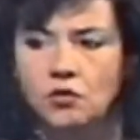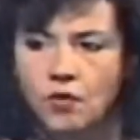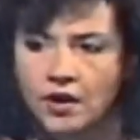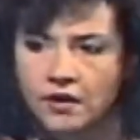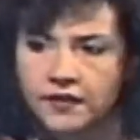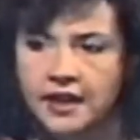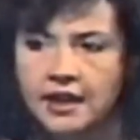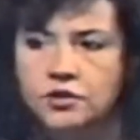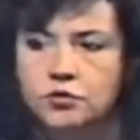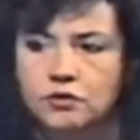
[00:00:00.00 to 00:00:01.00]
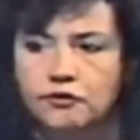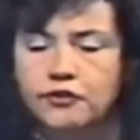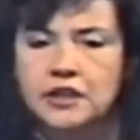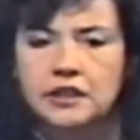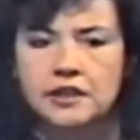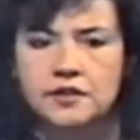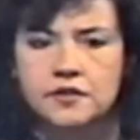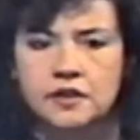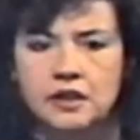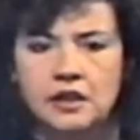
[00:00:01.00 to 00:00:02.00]
What are the actual
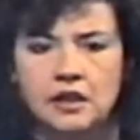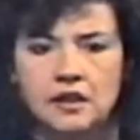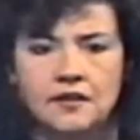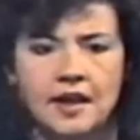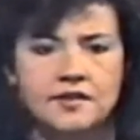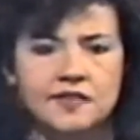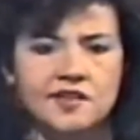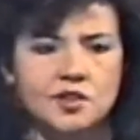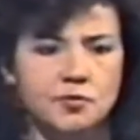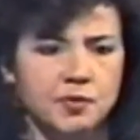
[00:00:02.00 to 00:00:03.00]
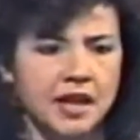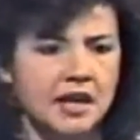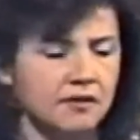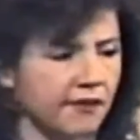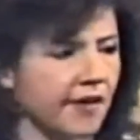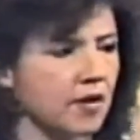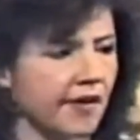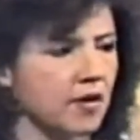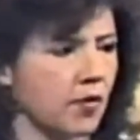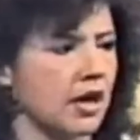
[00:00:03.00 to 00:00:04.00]
feelings? That is explained very,
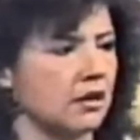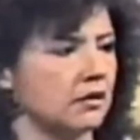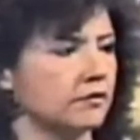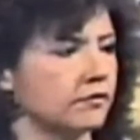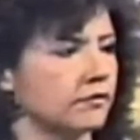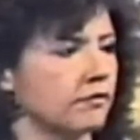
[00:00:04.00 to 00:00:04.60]
very well